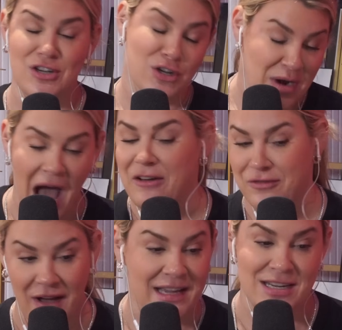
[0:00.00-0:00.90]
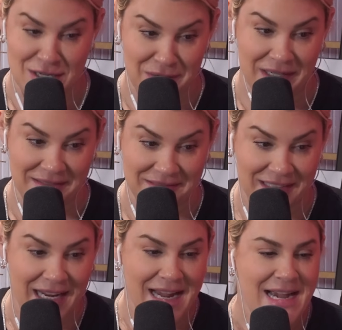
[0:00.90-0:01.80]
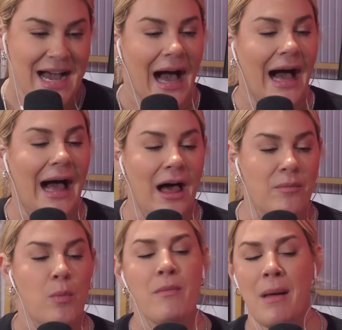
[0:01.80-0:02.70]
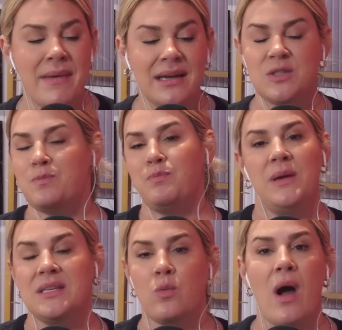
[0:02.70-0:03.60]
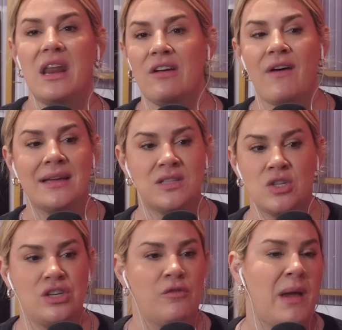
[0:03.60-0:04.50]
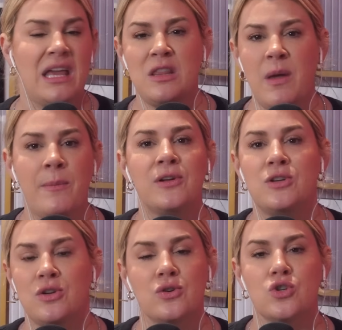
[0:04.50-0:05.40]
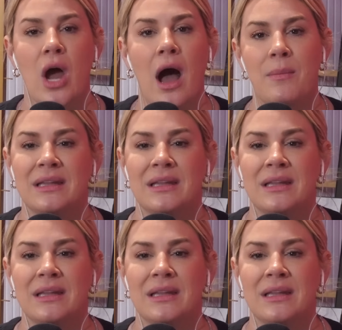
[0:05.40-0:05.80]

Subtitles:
Do not fucking do it. But my biggest piece of wedding advice is you paid the people to do their job.